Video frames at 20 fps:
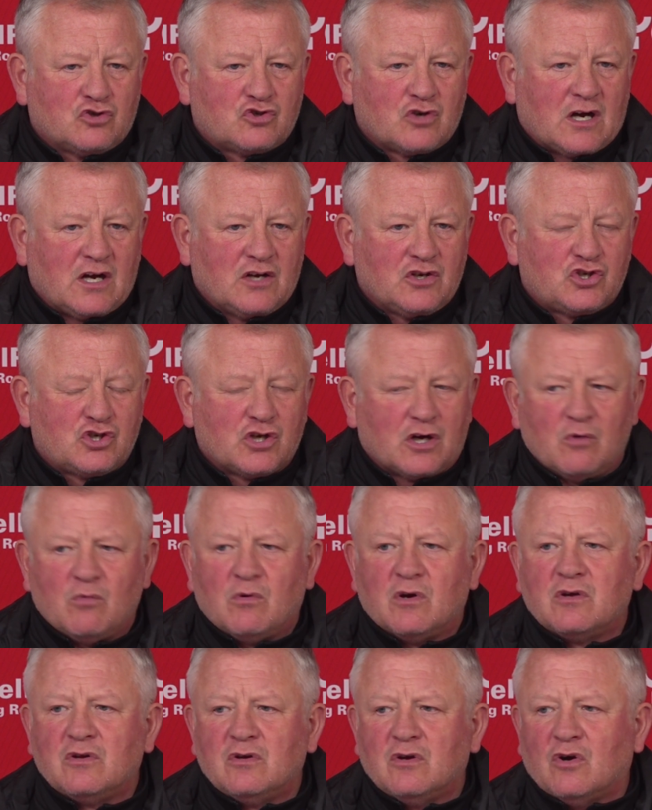try and show
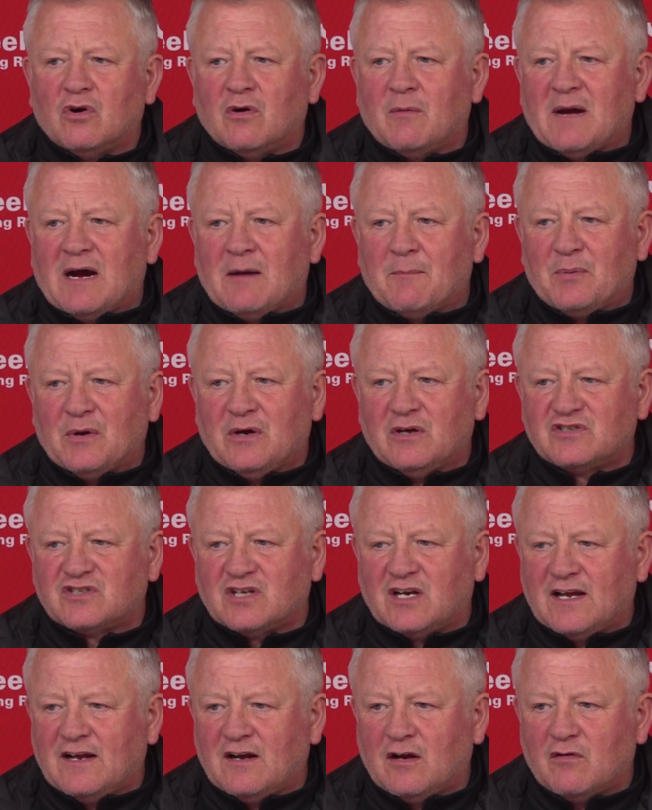what you're about
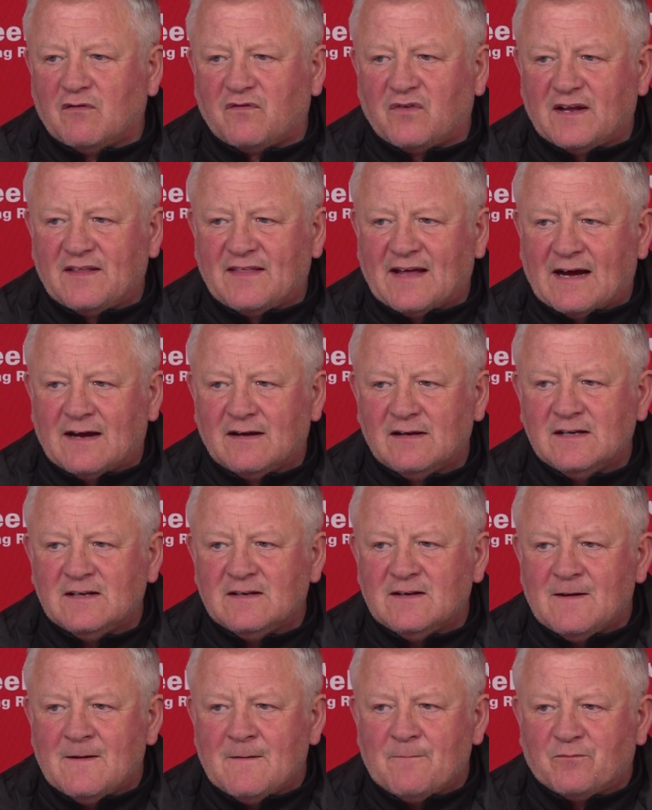personally, and hopefully
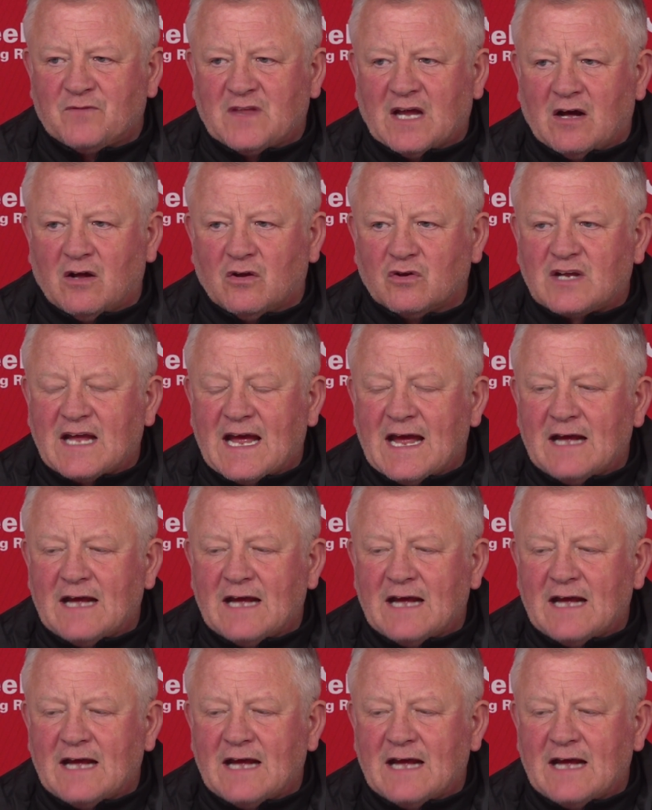that'll